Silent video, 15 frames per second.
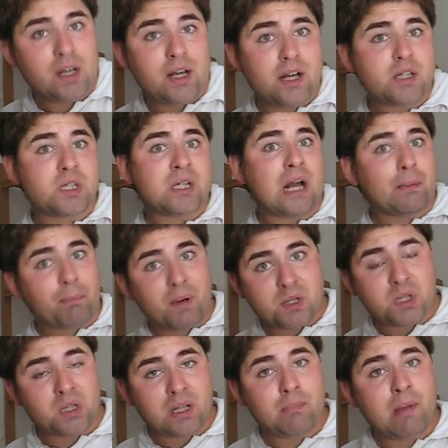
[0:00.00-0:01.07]
It's not
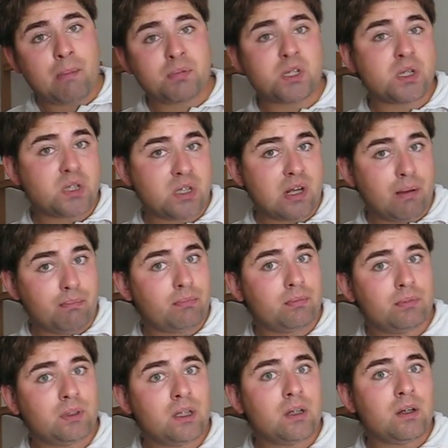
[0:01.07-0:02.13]
present in map system
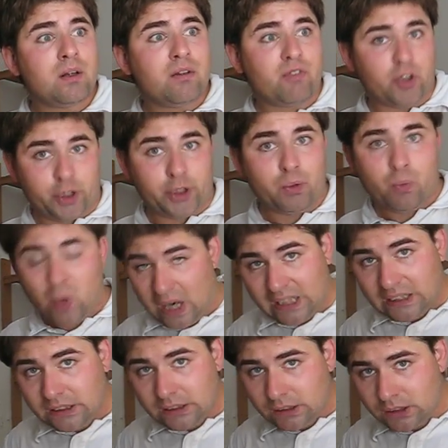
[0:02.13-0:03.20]
version 1,